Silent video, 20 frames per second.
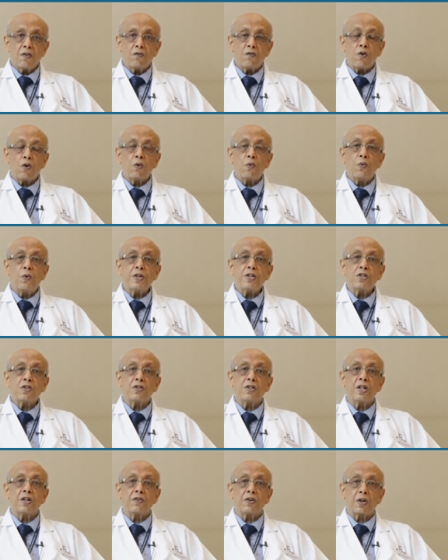for which
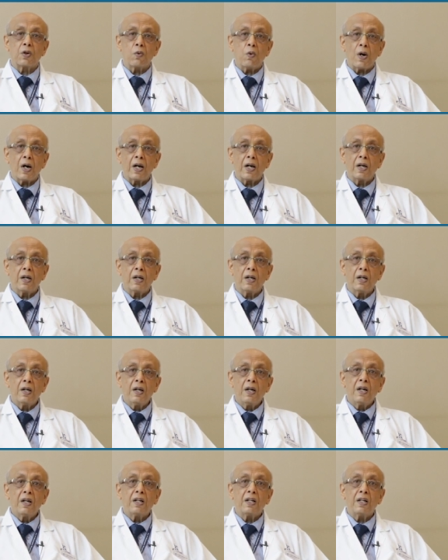they require
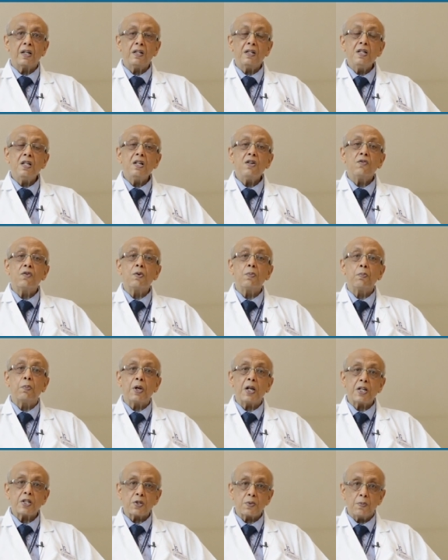kidney
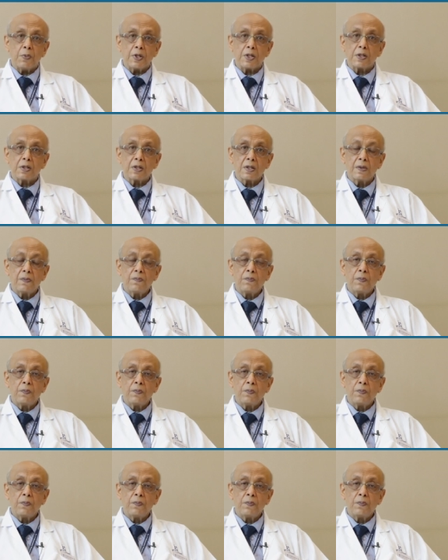replacement.